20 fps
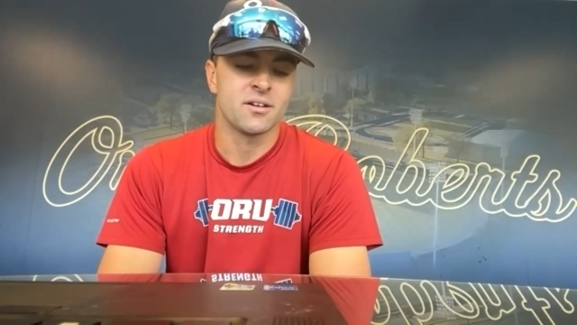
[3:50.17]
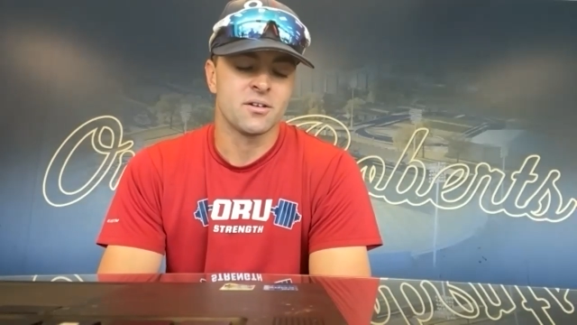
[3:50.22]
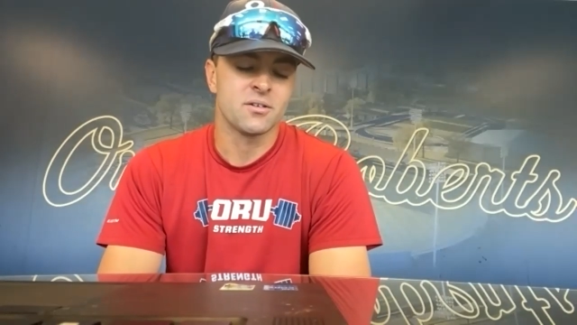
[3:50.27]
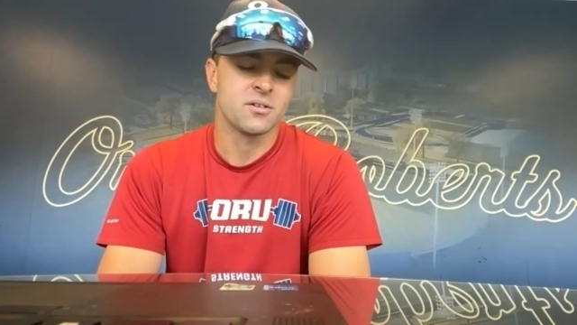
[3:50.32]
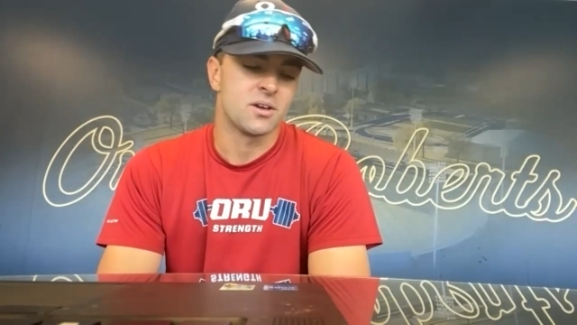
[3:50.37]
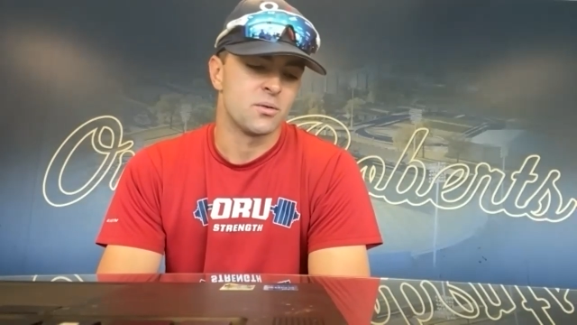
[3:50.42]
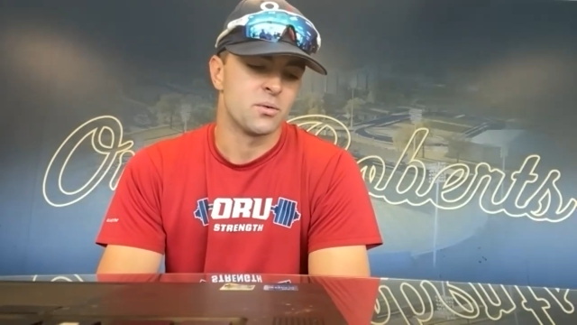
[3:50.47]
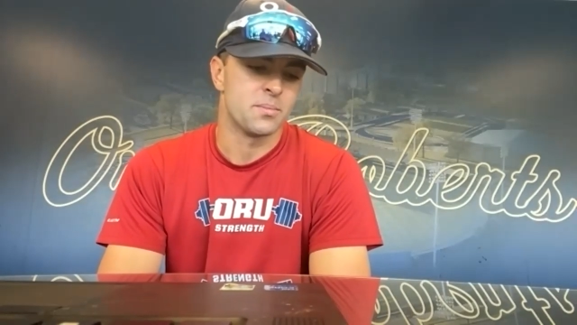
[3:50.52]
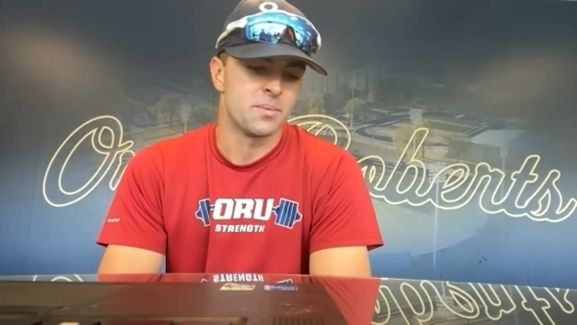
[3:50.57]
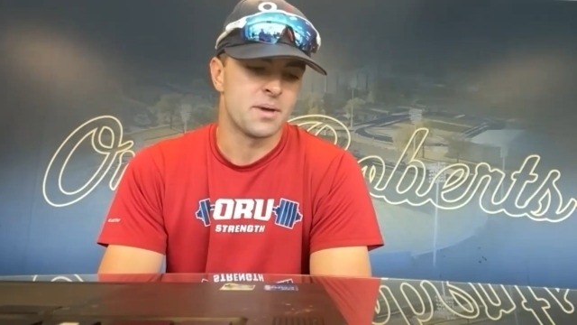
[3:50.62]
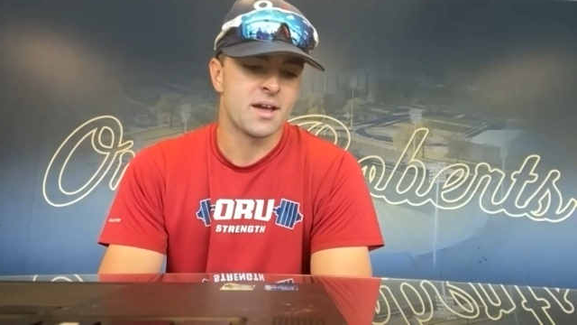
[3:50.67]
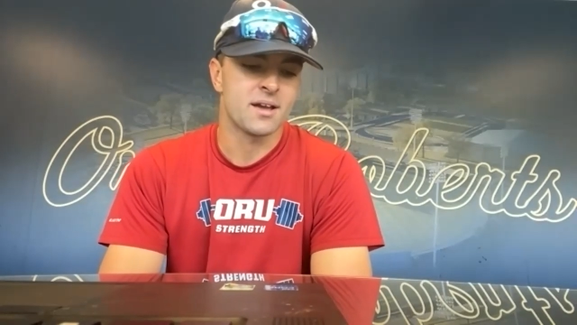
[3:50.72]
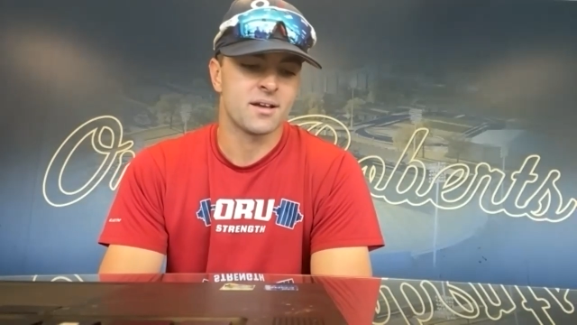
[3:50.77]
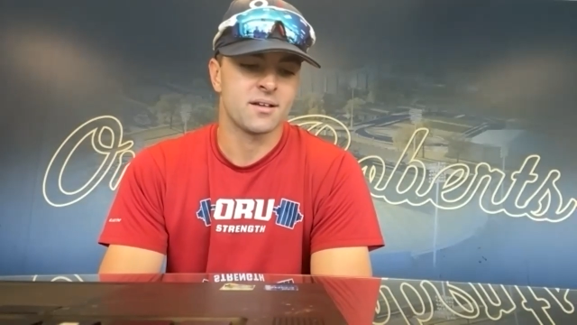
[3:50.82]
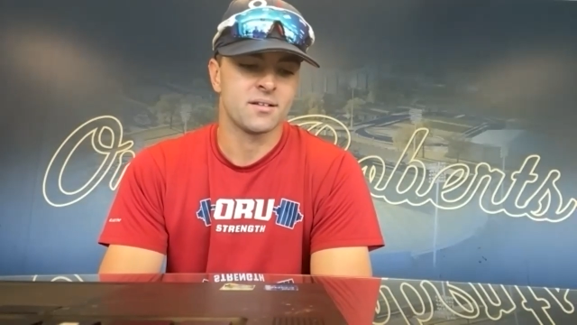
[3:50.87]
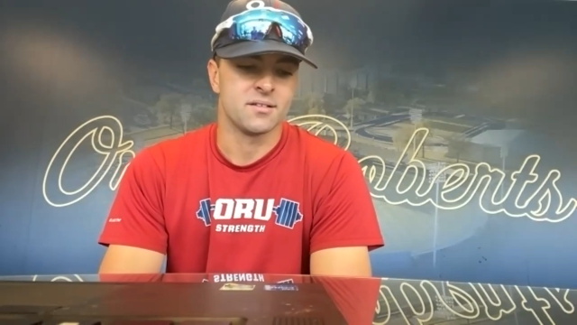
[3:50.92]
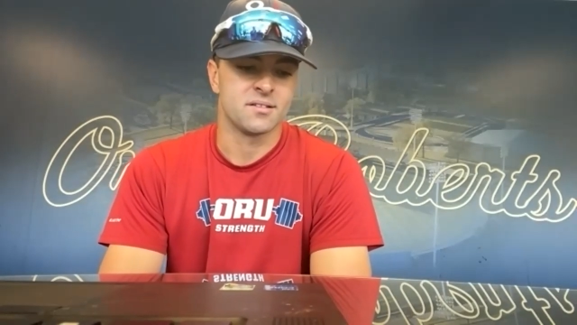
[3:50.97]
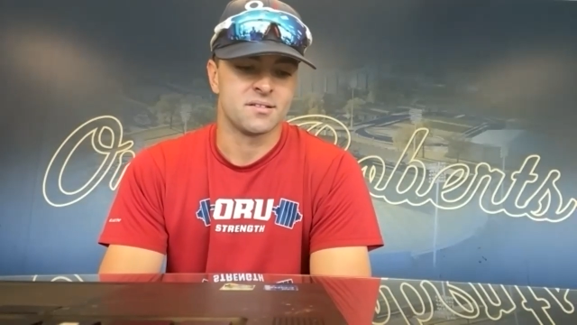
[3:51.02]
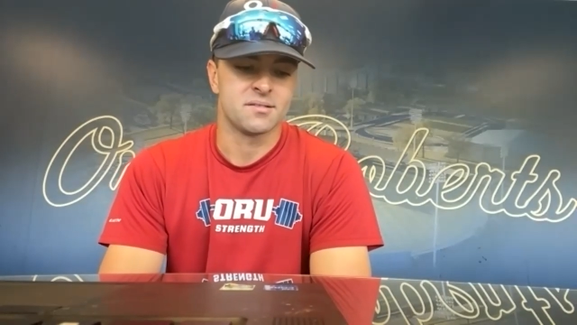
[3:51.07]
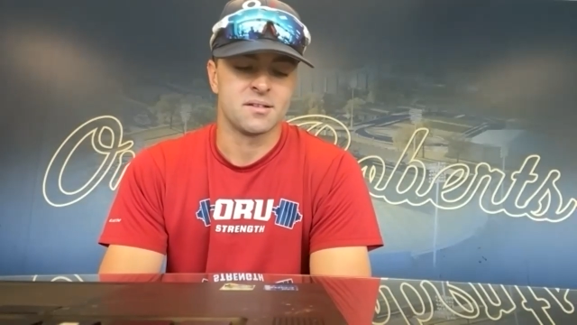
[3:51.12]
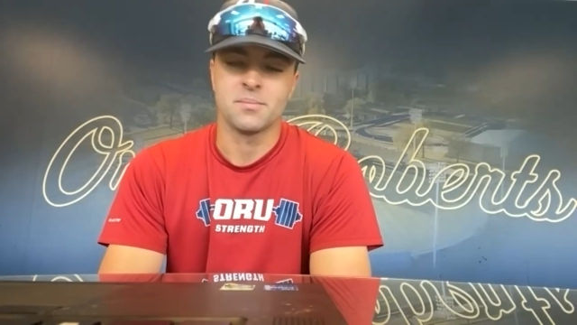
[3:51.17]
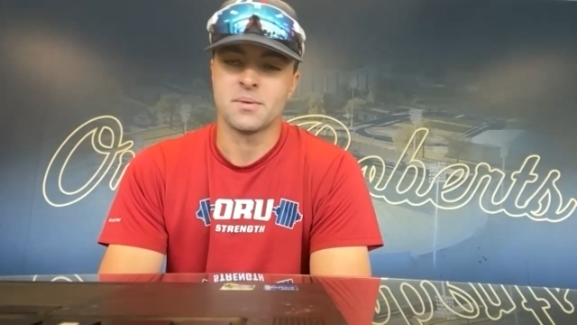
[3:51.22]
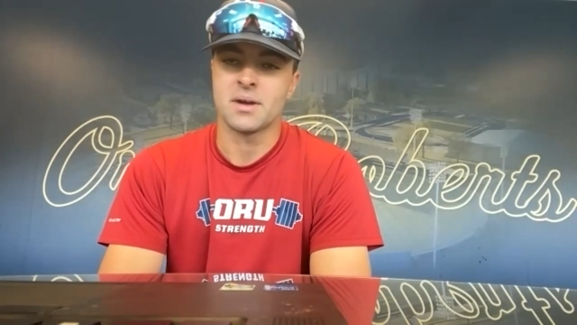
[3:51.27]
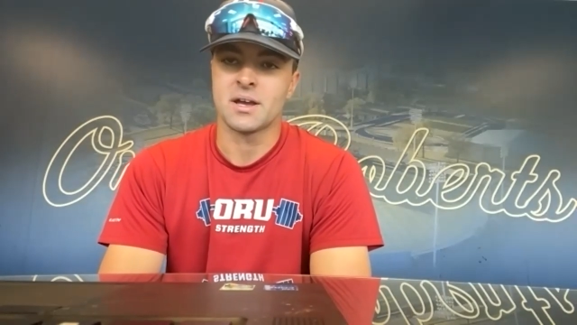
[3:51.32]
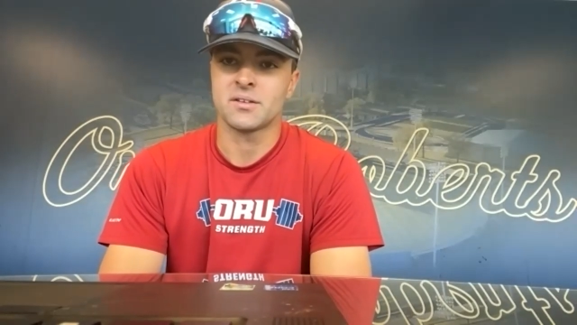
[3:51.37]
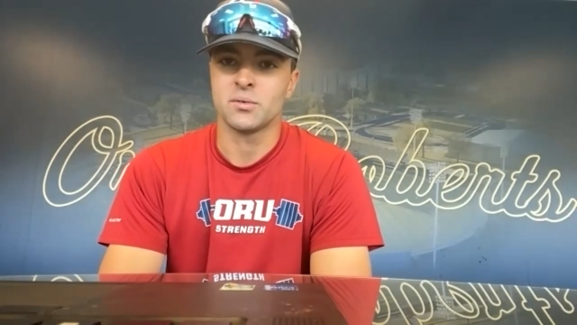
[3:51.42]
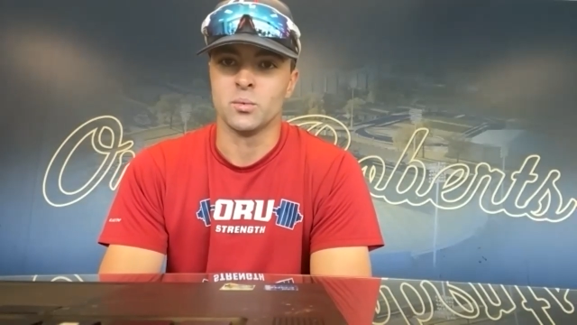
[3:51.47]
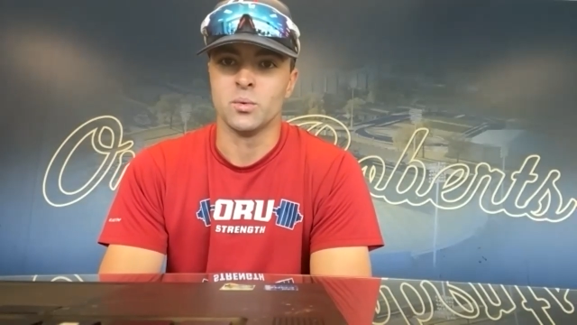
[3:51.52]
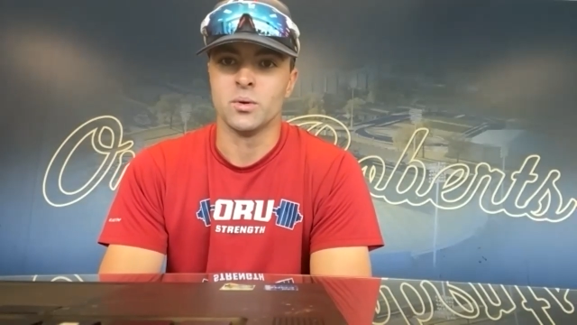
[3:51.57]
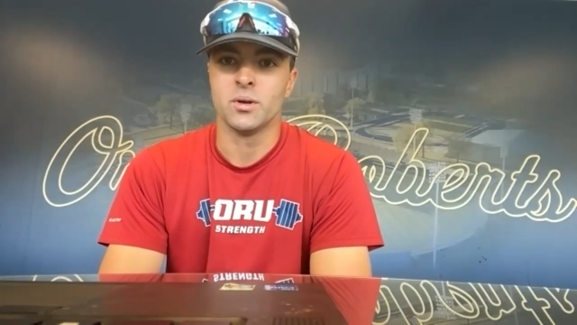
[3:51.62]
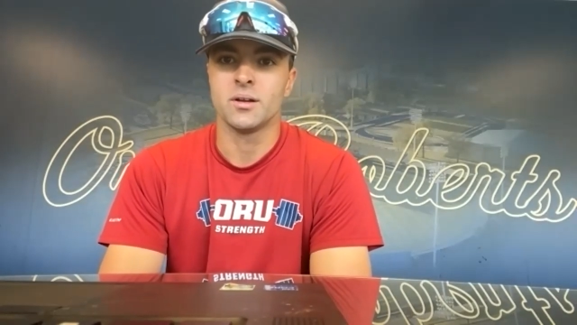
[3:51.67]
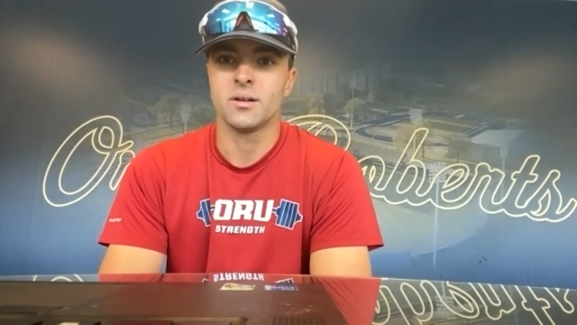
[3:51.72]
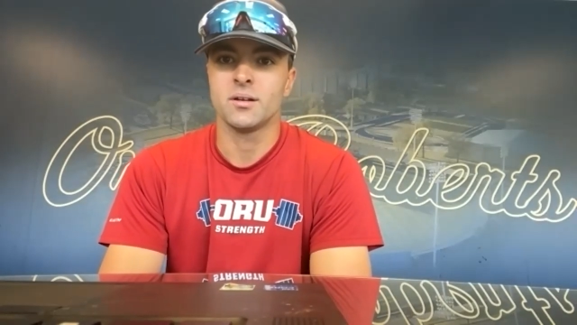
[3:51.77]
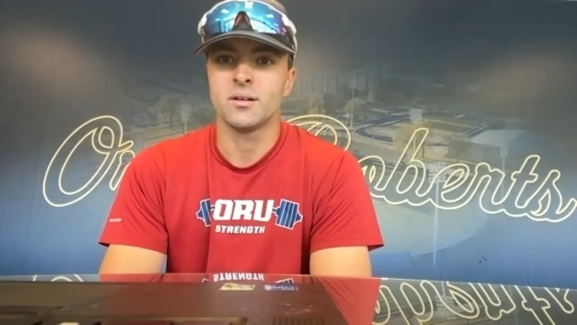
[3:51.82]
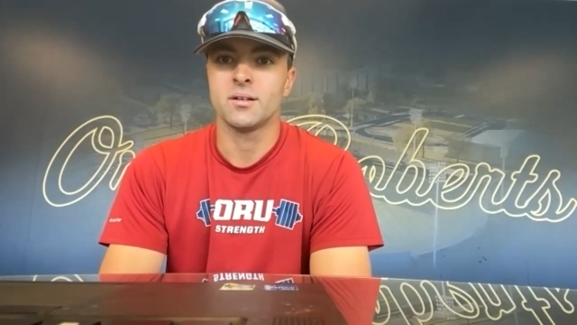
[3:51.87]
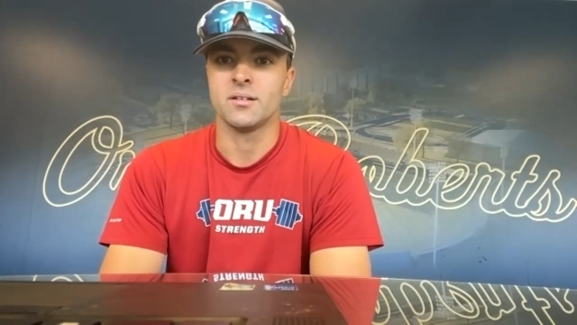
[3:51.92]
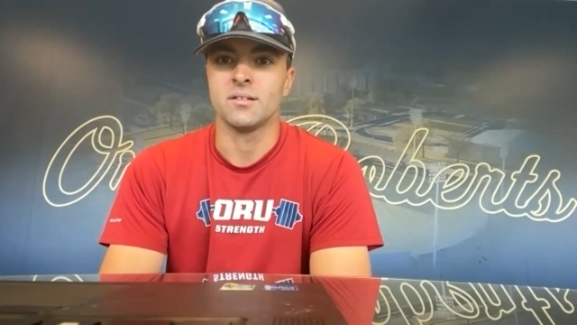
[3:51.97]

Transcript: okay, we're back. Let's get back to work.